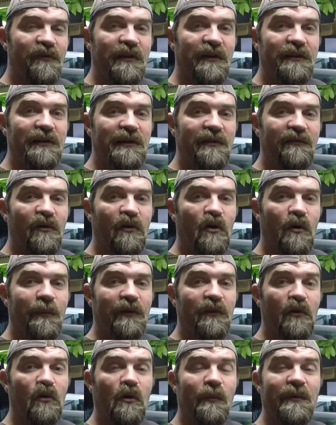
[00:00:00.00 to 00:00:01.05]
to leave a comment in the
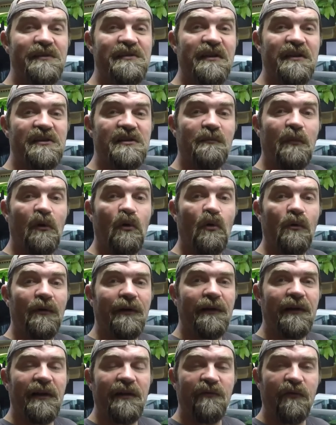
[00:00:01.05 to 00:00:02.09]
comment section below and
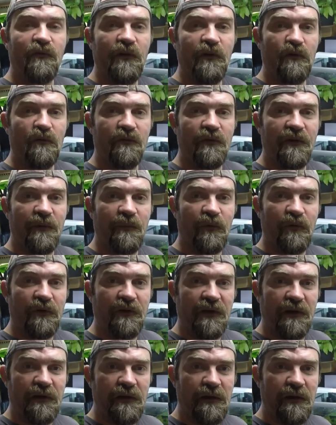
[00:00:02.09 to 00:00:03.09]
I'll have a read over them, okay?